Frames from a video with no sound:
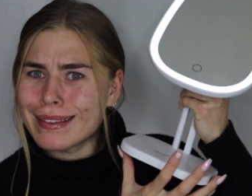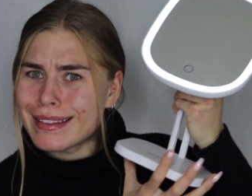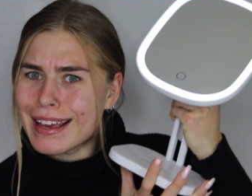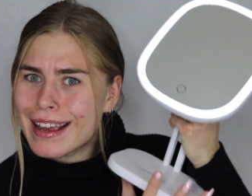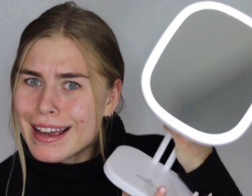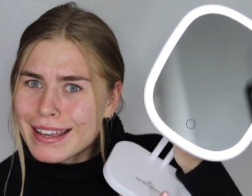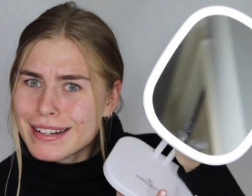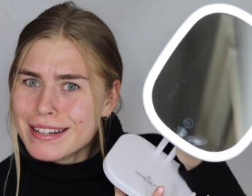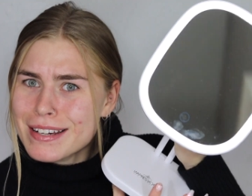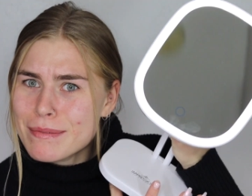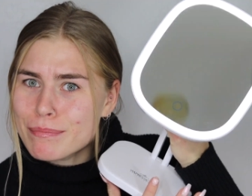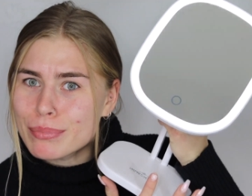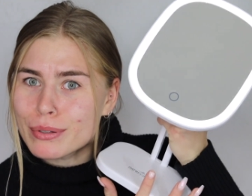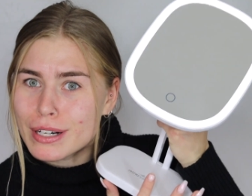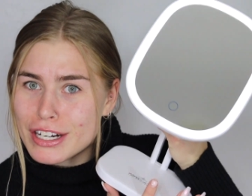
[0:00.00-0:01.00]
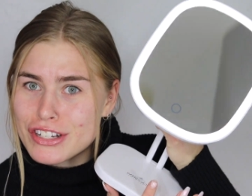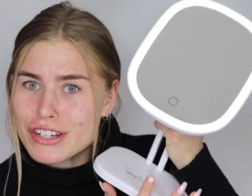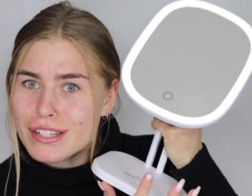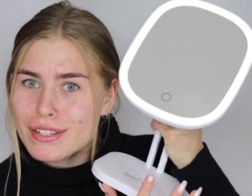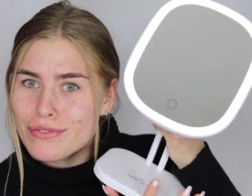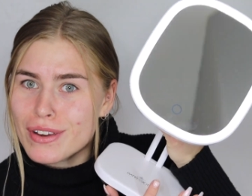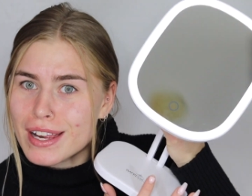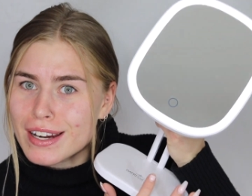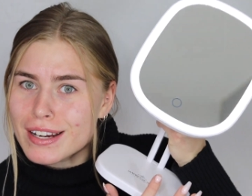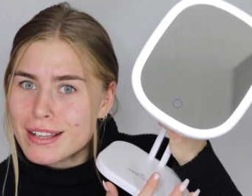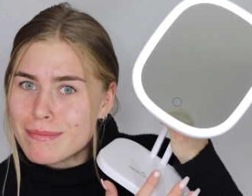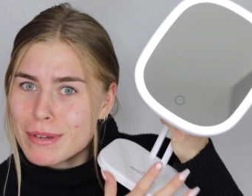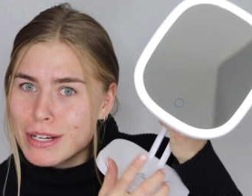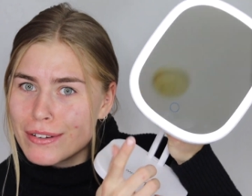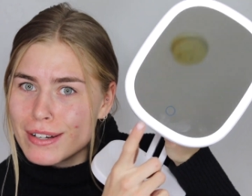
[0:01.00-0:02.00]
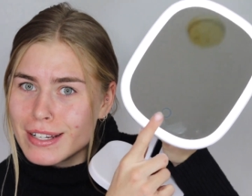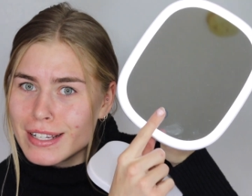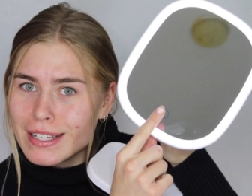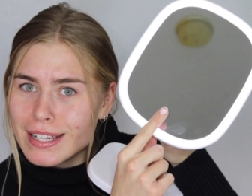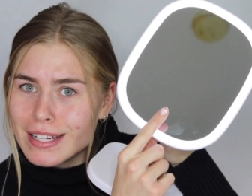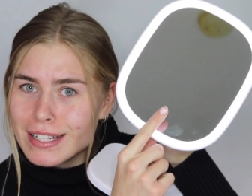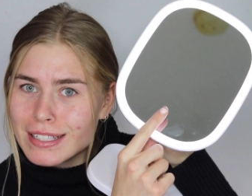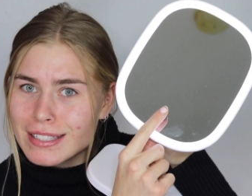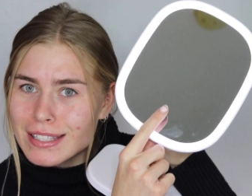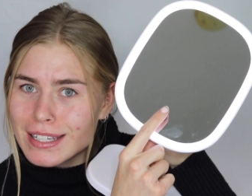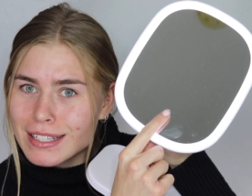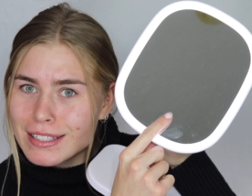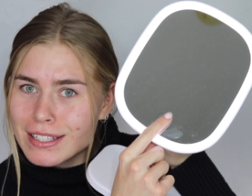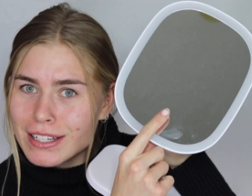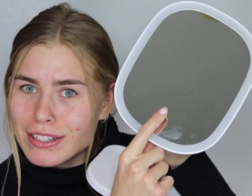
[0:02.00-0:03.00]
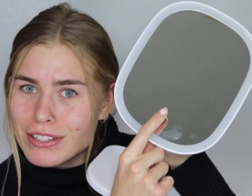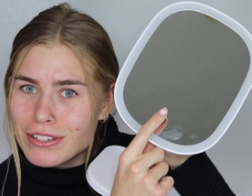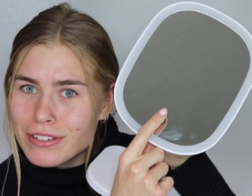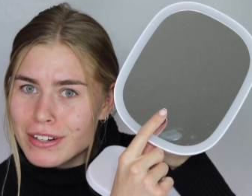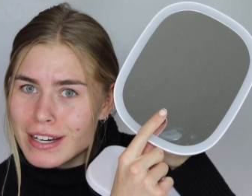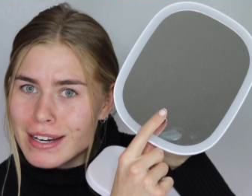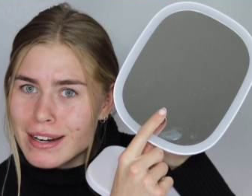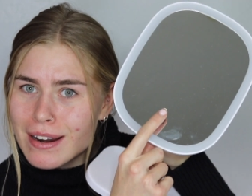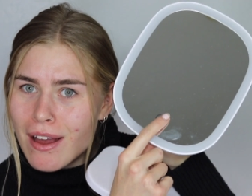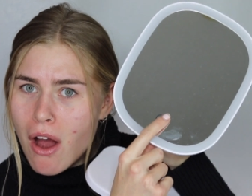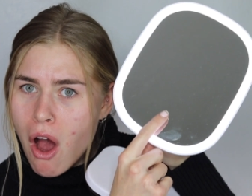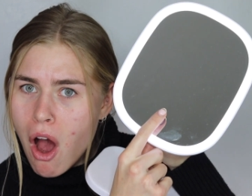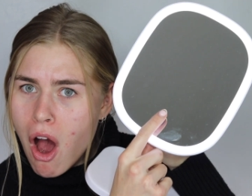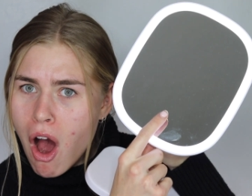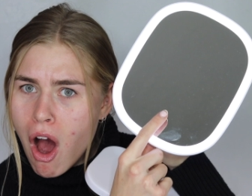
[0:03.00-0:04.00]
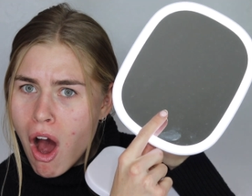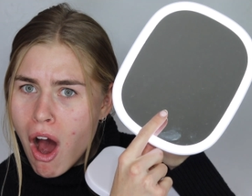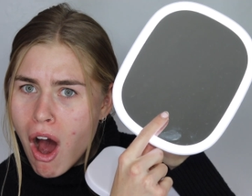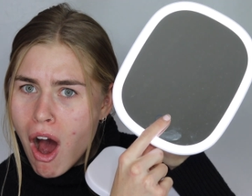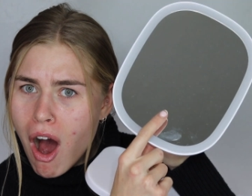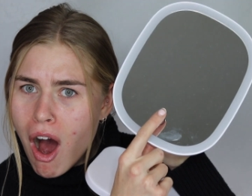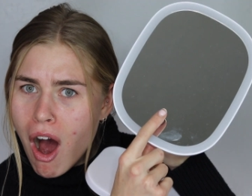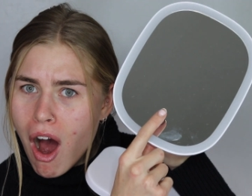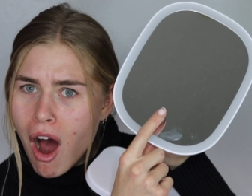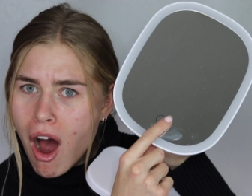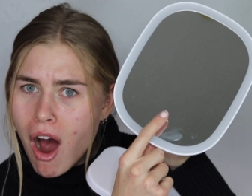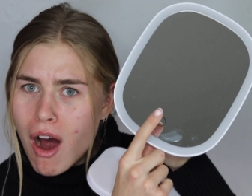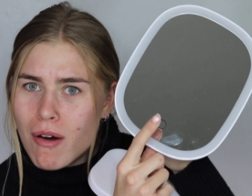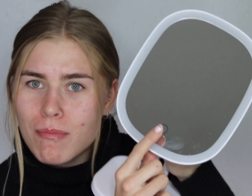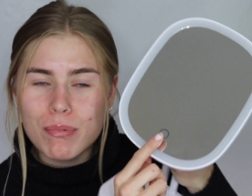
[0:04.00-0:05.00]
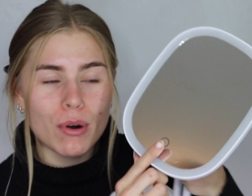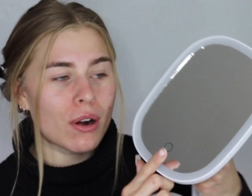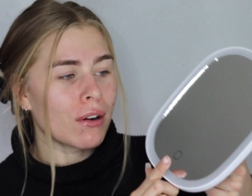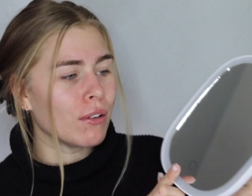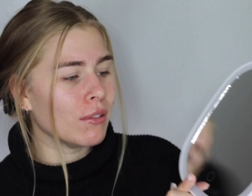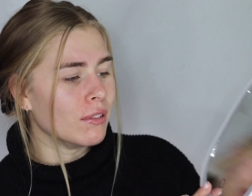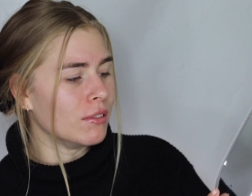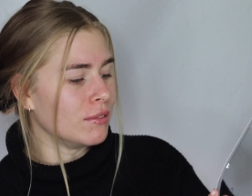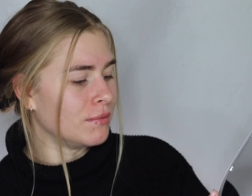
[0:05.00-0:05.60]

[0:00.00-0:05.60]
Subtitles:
They had an Impressions vanity mirror in it, and it's like touchscreen. Bro,